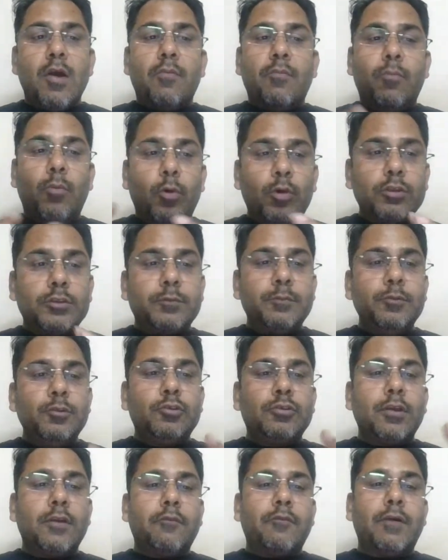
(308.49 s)
Most
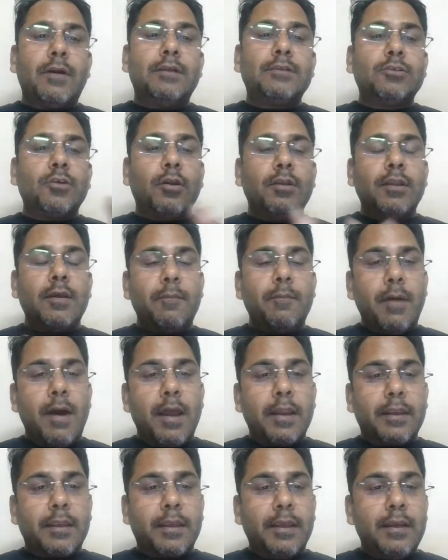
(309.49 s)
mutual funds on the
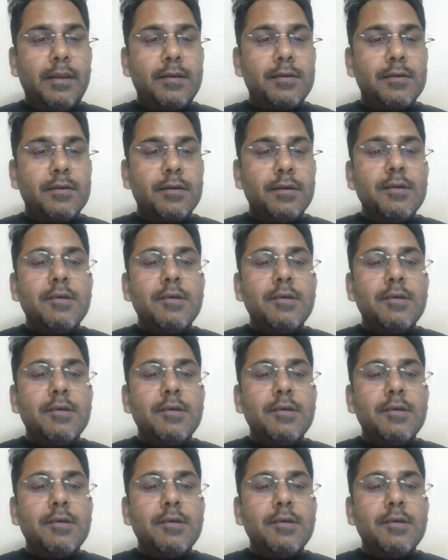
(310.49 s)
market,